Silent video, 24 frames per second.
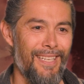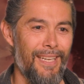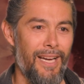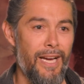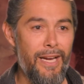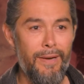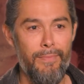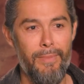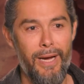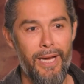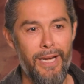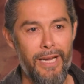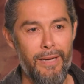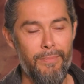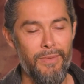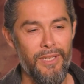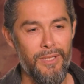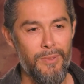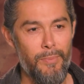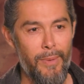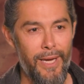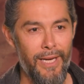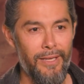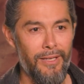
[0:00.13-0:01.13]
Hi, my name
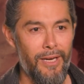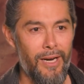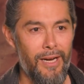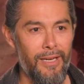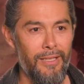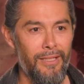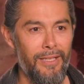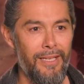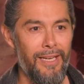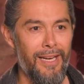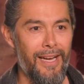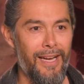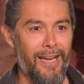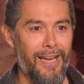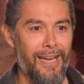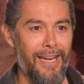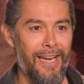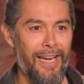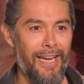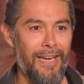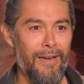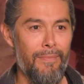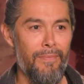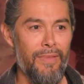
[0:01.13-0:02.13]
is Ben Conley. I
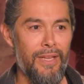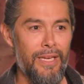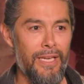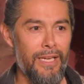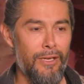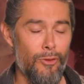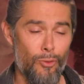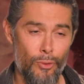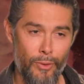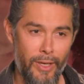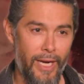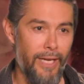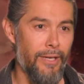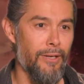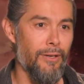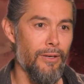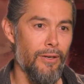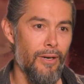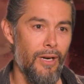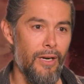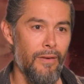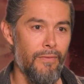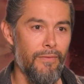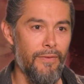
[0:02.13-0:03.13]
am the
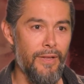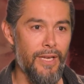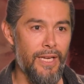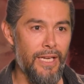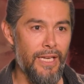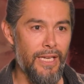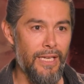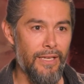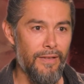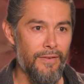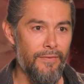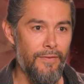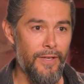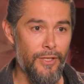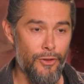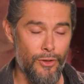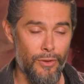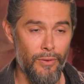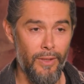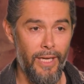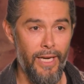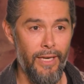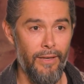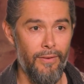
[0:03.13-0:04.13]
creator of the
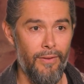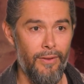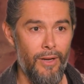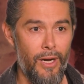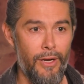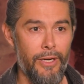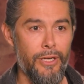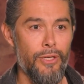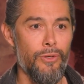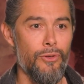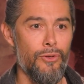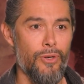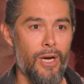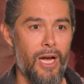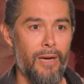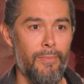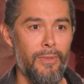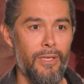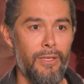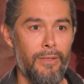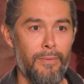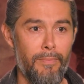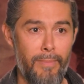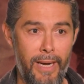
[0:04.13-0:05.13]
feature-length audio
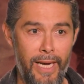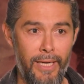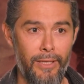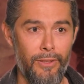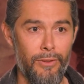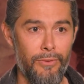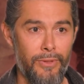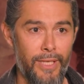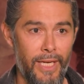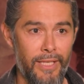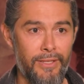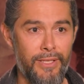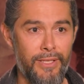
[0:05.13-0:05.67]
drama Mango Dead